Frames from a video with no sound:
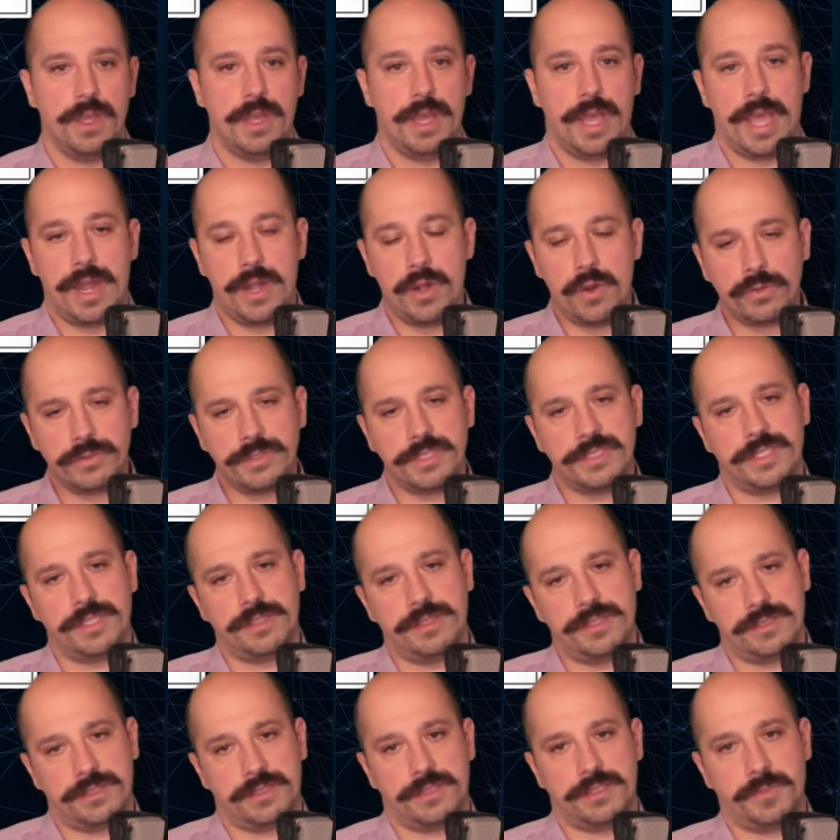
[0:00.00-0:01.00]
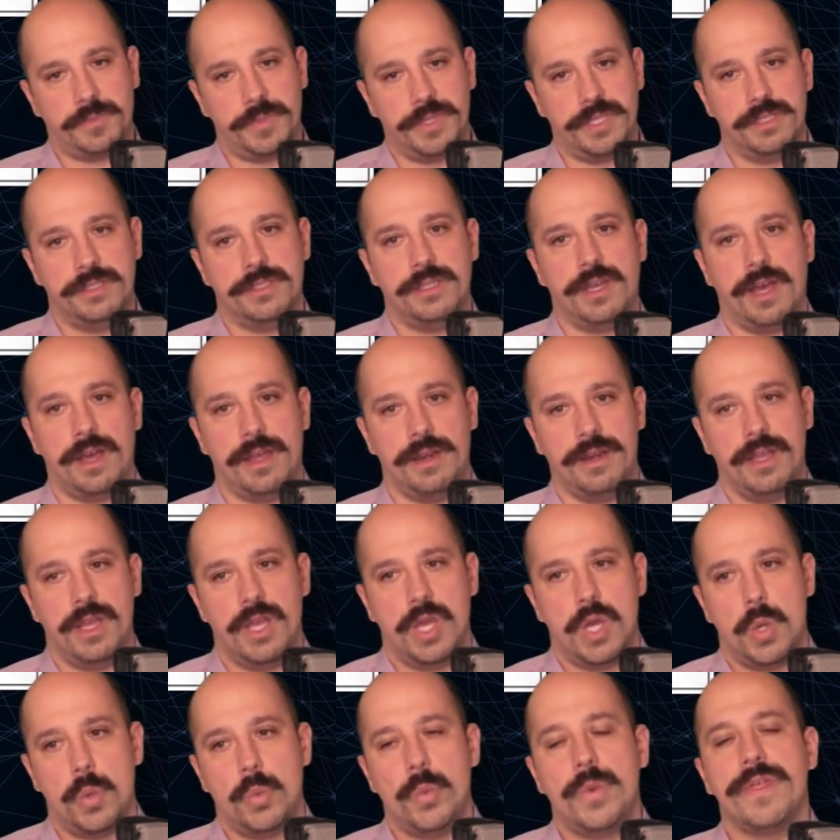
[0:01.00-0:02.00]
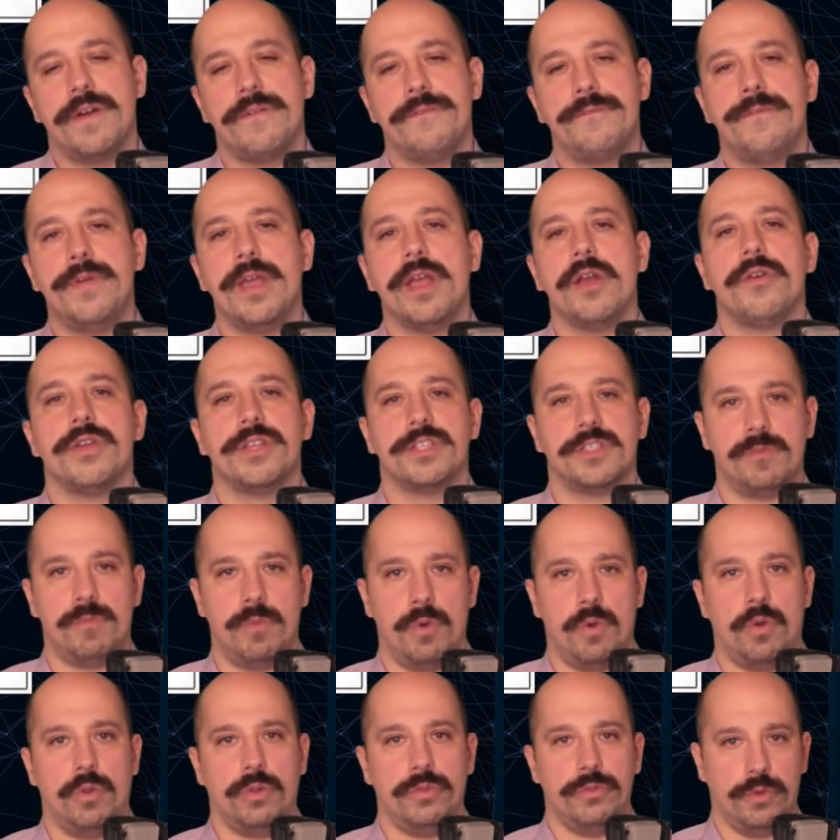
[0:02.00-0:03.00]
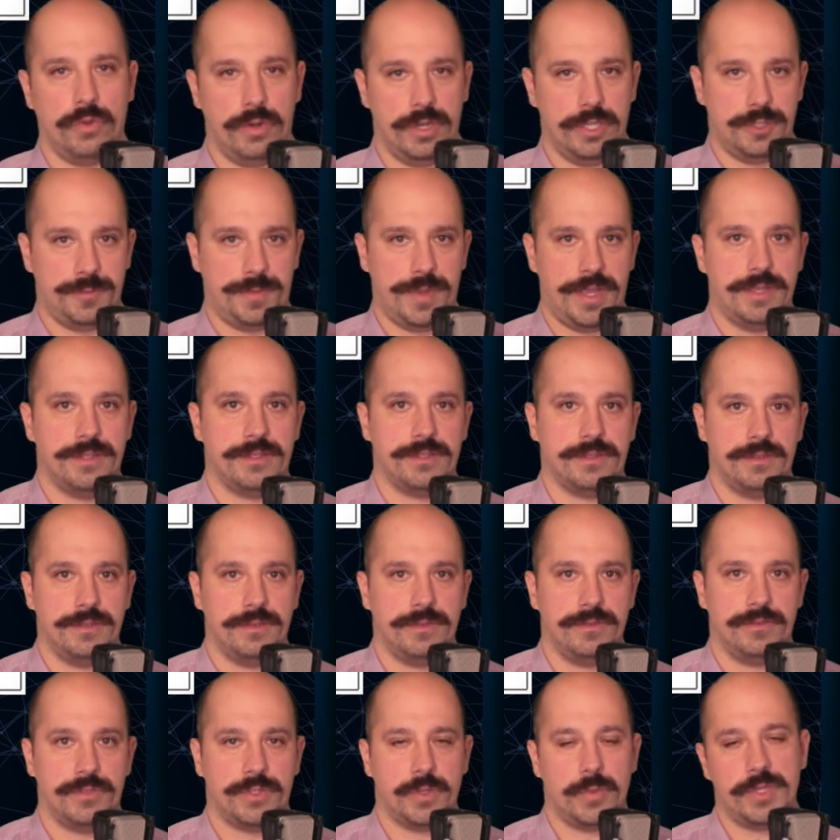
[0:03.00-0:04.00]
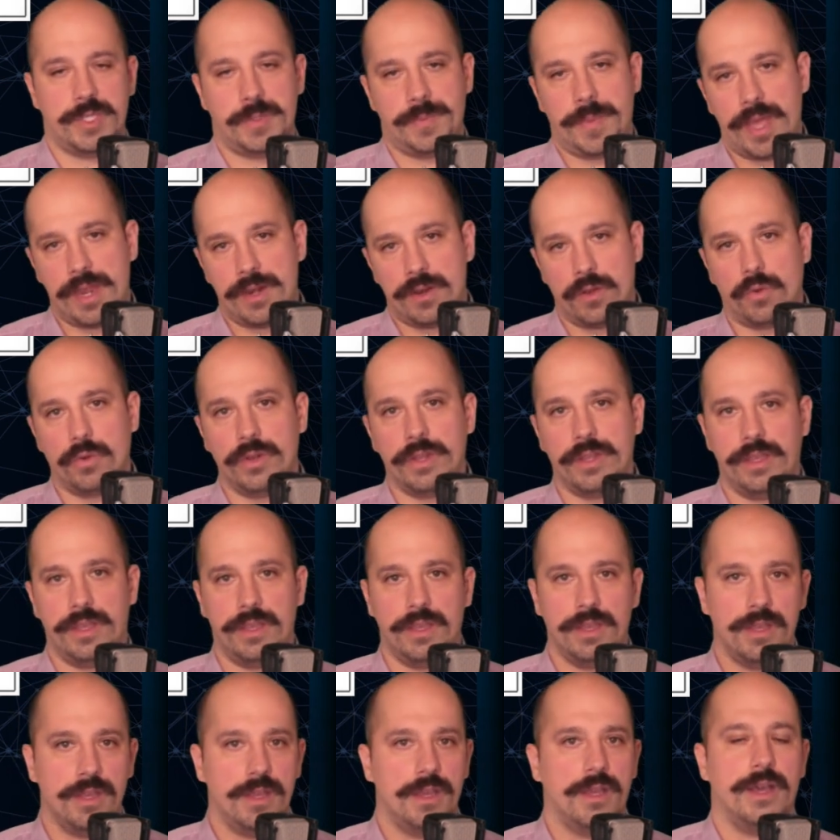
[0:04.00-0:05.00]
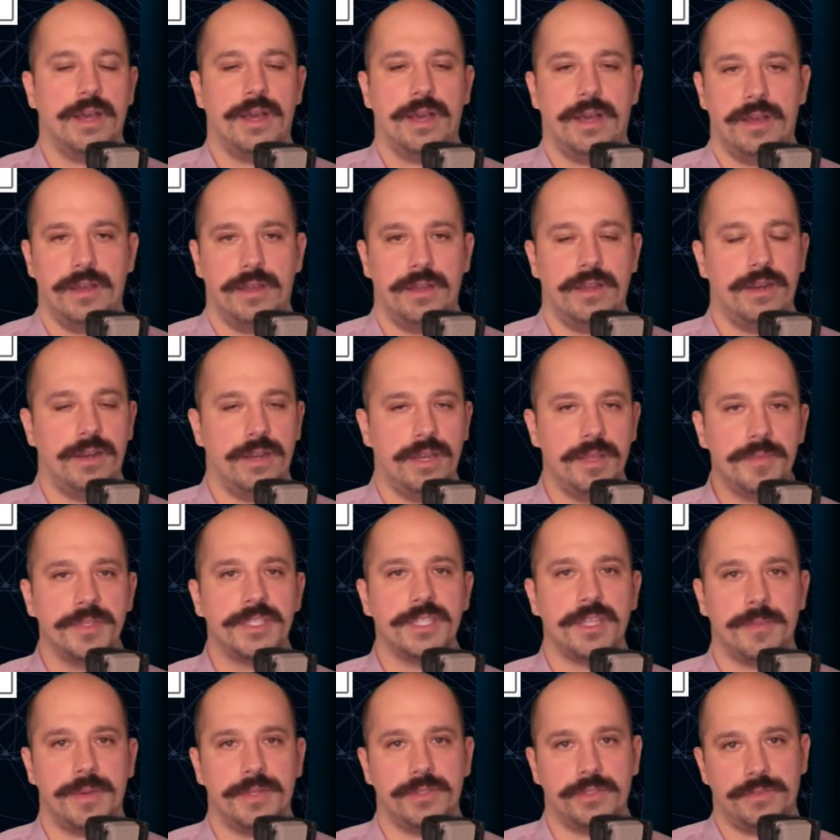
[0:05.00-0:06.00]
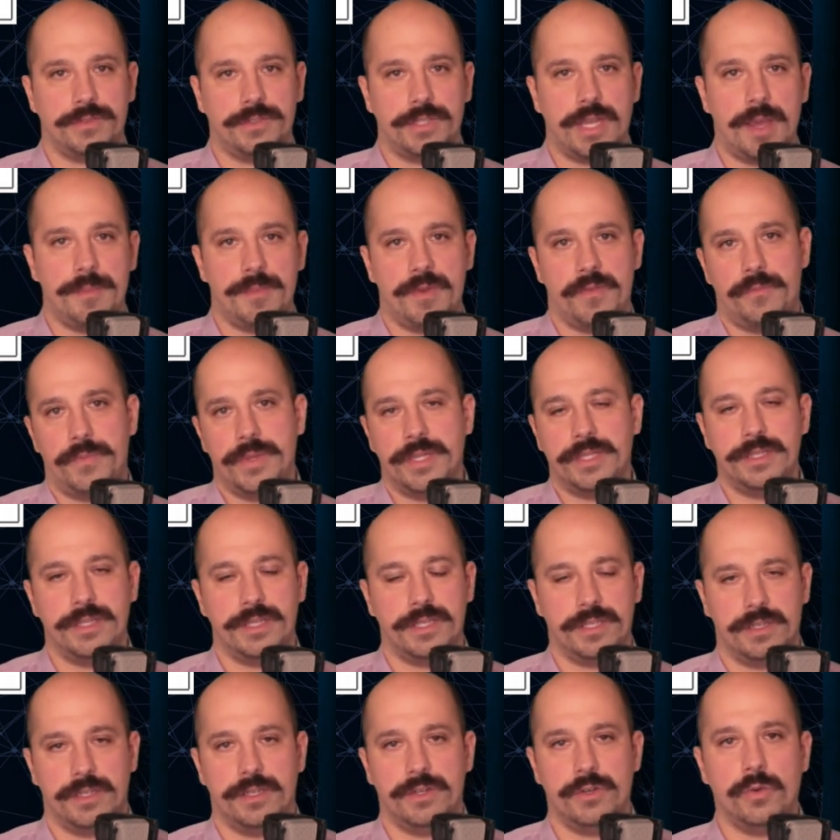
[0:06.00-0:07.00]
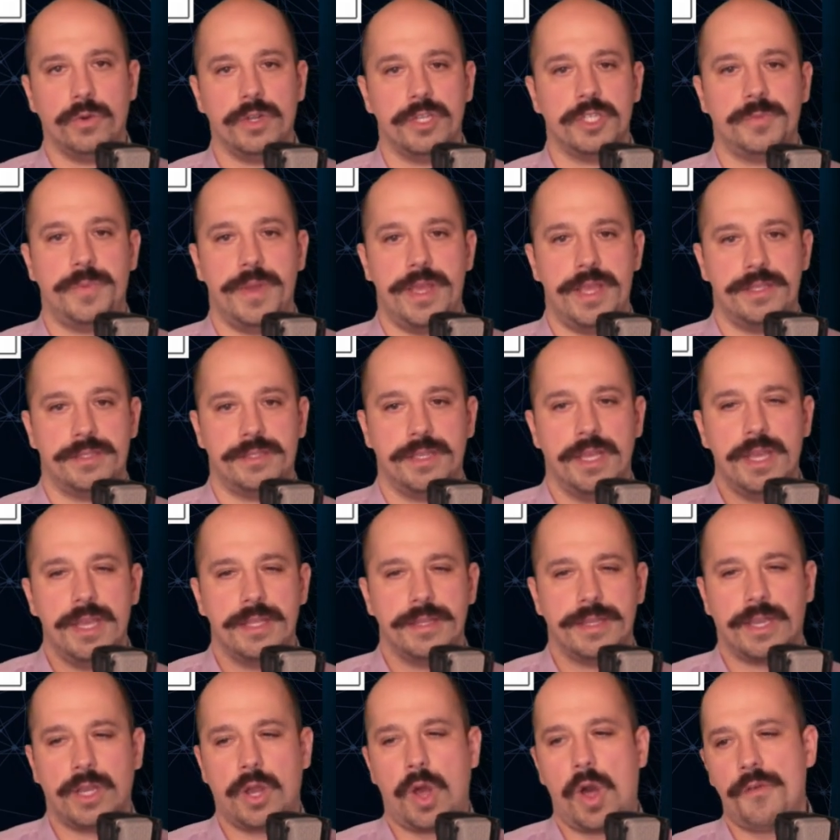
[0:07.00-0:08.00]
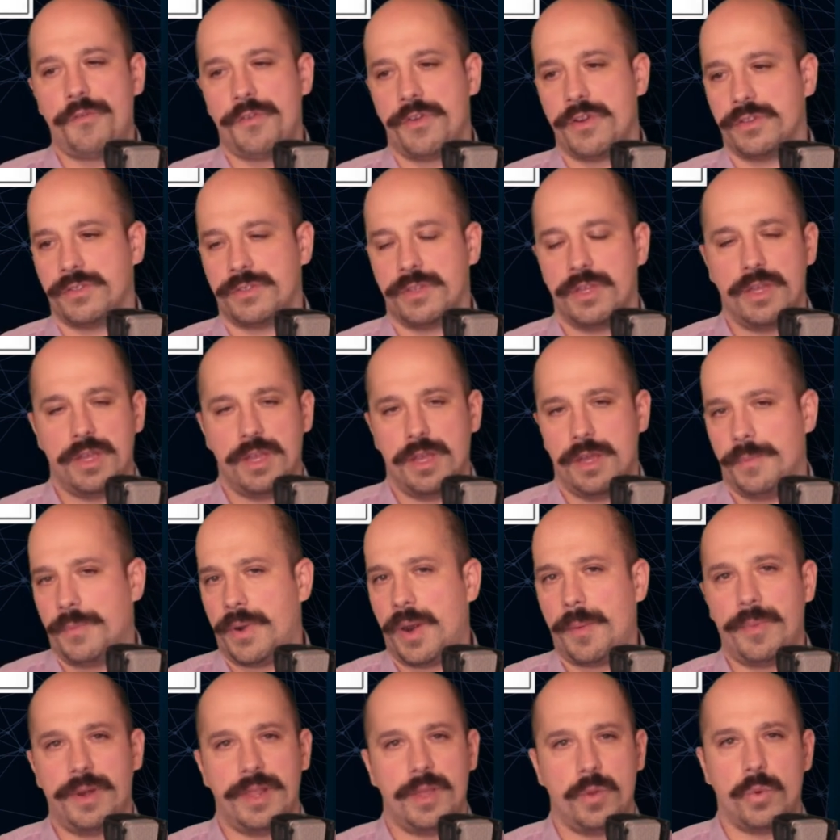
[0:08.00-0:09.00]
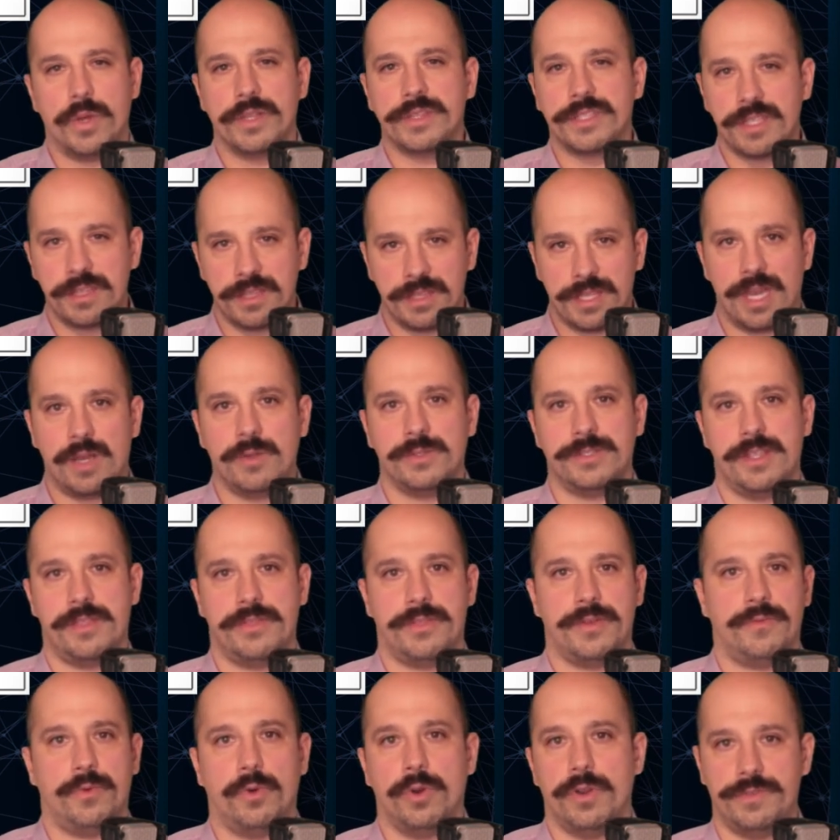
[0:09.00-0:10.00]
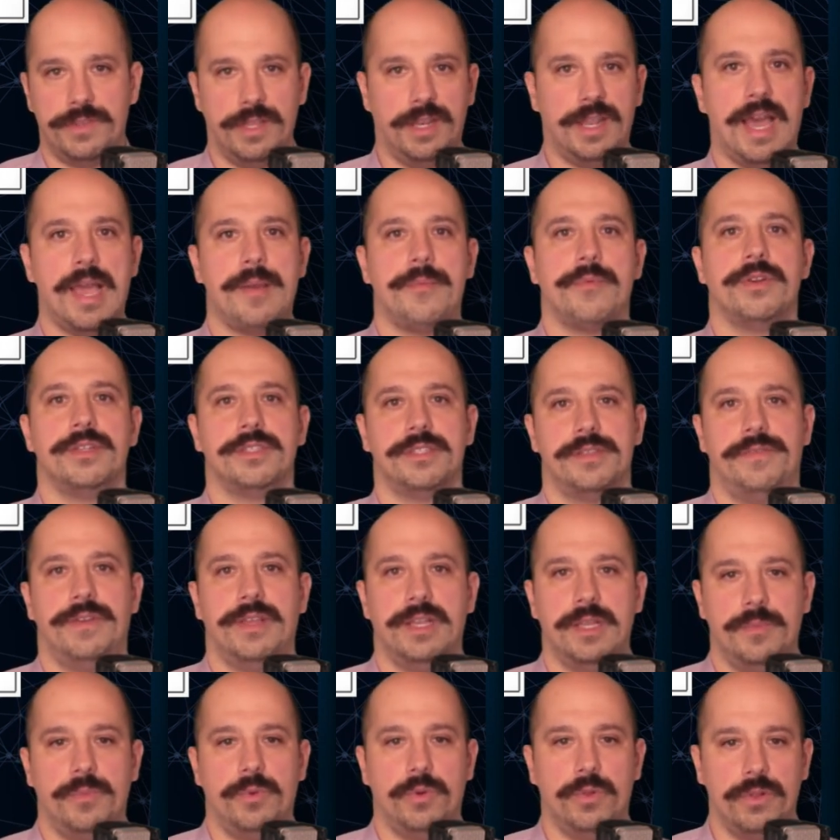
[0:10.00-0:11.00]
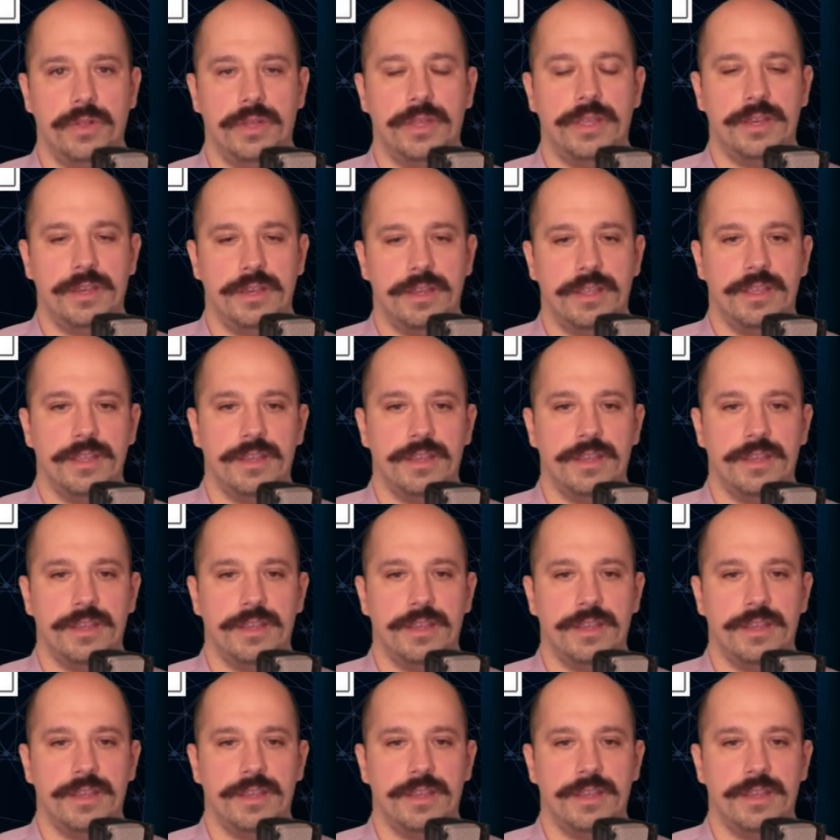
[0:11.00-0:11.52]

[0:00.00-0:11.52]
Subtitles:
And notice that this has been done with a very small knowledge base. So we spend only a limited amount of time of building a knowledge base that covers probably 1/10,000th of all of the libraries available in